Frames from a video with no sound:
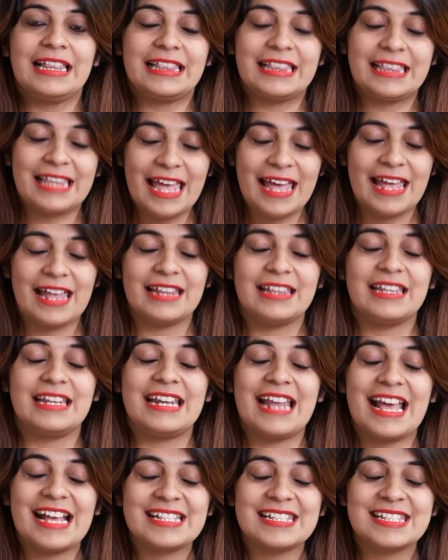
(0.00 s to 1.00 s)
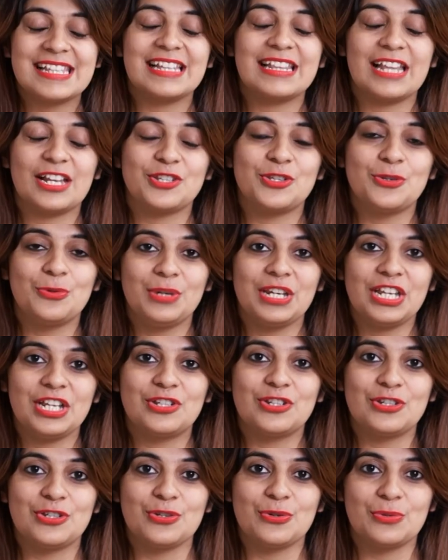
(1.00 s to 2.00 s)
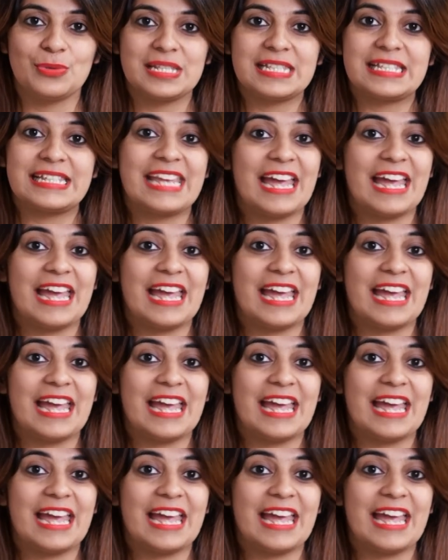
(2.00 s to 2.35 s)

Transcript: then the next thing that you need to do is